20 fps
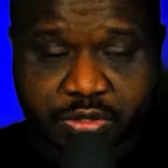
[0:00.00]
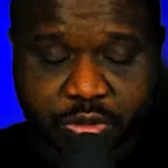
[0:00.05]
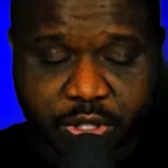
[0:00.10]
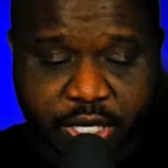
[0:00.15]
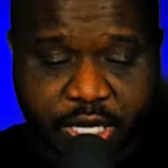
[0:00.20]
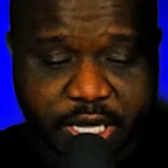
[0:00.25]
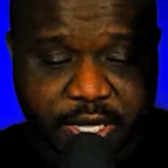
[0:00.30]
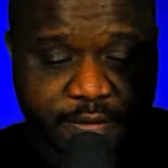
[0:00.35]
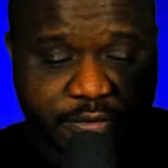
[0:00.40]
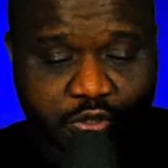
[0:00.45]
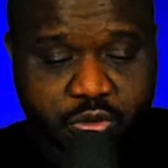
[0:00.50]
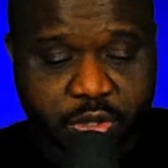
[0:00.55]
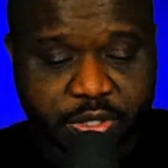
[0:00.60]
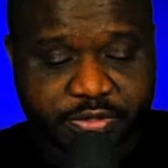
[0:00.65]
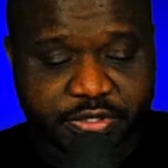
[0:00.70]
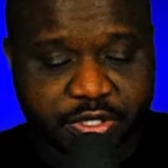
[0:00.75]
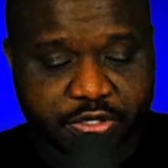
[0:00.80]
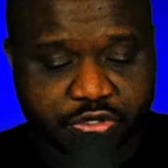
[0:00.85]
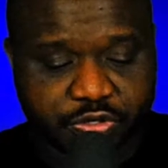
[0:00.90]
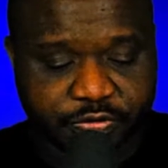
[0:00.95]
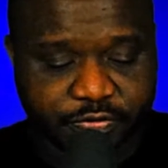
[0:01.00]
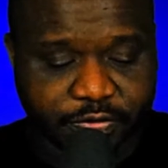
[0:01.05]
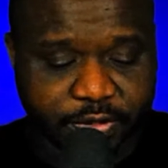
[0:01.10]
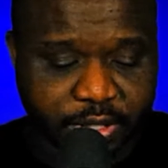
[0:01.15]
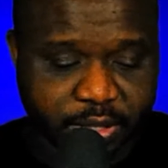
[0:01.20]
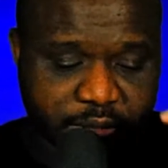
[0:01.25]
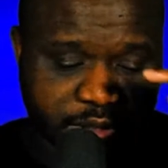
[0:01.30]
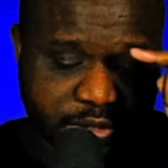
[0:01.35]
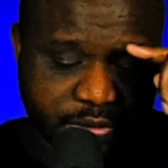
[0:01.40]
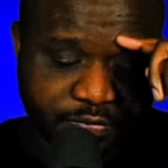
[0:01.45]
Okay, 20th Century
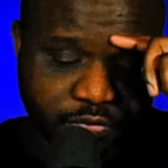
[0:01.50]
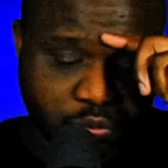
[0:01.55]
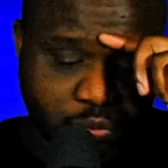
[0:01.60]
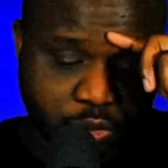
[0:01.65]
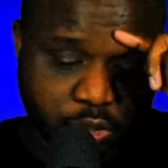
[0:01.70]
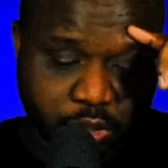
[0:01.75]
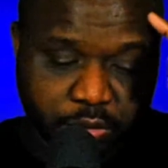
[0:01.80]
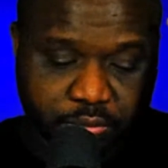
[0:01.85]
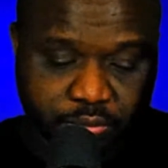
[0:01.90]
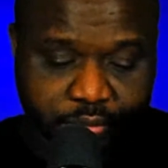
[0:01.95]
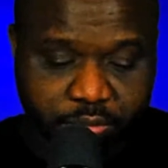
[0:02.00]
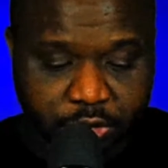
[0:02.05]
Fox, if you will.